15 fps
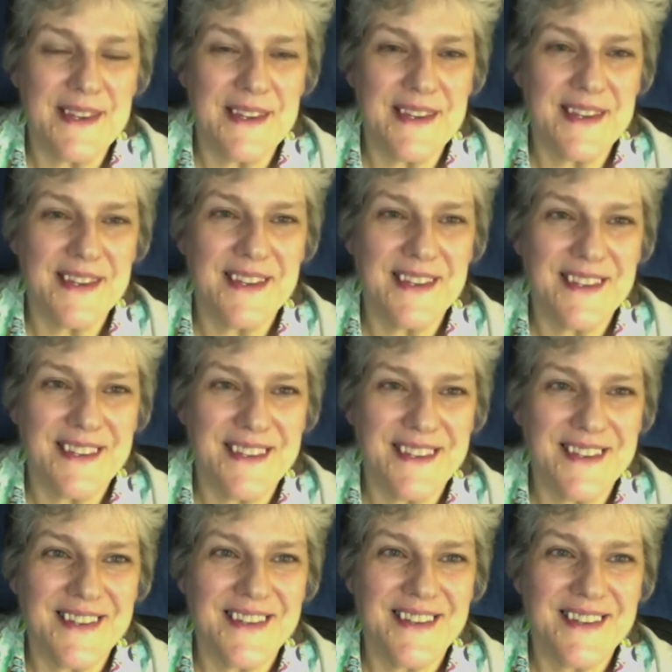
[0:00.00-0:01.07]
Where can I
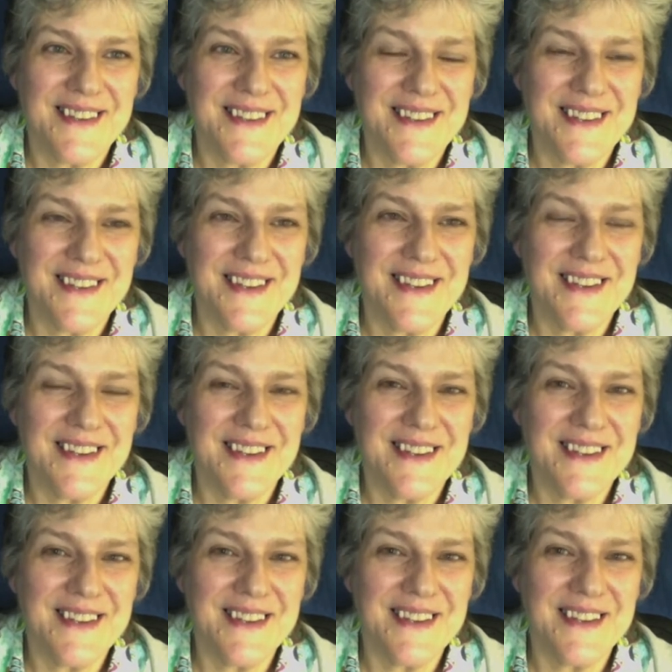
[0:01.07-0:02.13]
get more
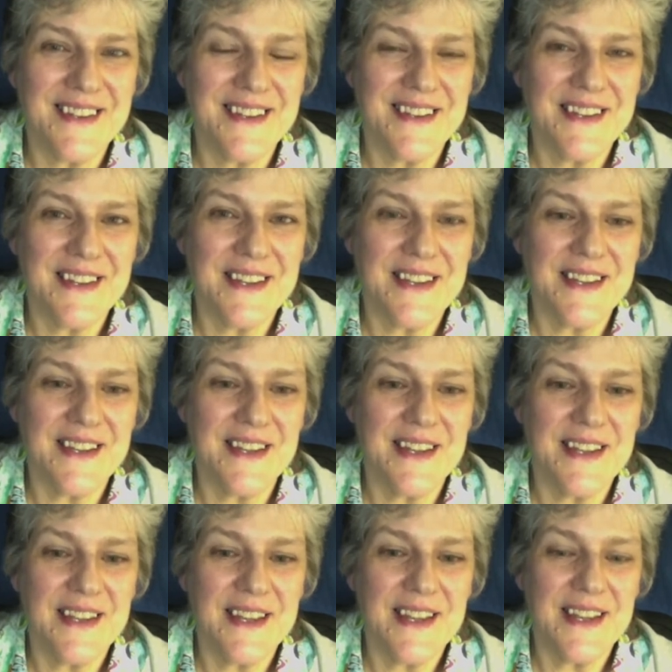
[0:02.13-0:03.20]
information
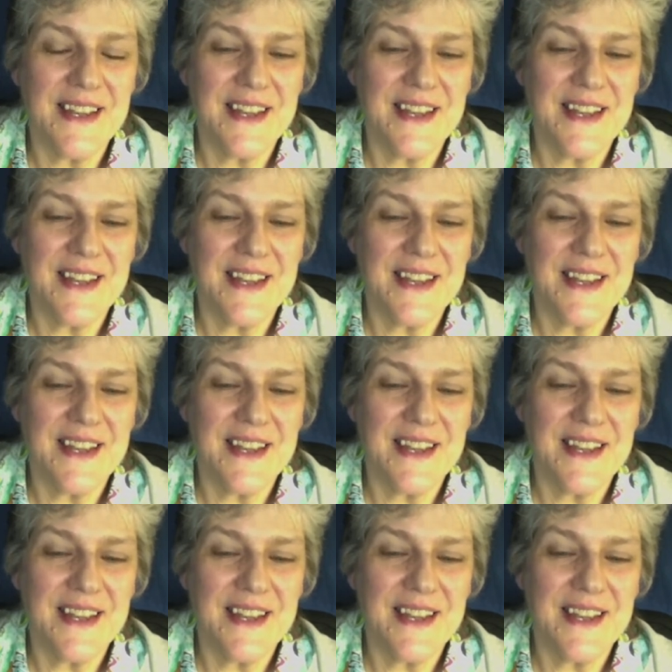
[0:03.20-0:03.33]
on that?